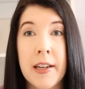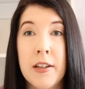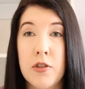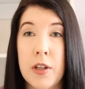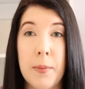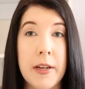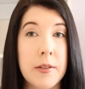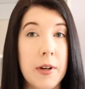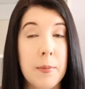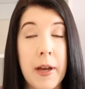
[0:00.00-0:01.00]
She makes
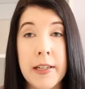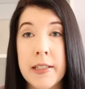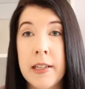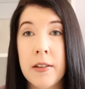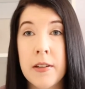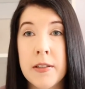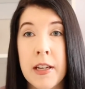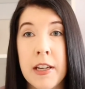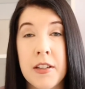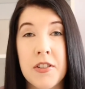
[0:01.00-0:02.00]
very bad deals.
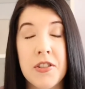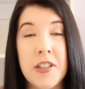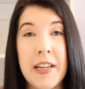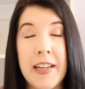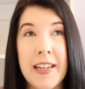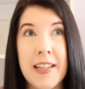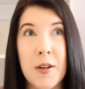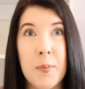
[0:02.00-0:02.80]
She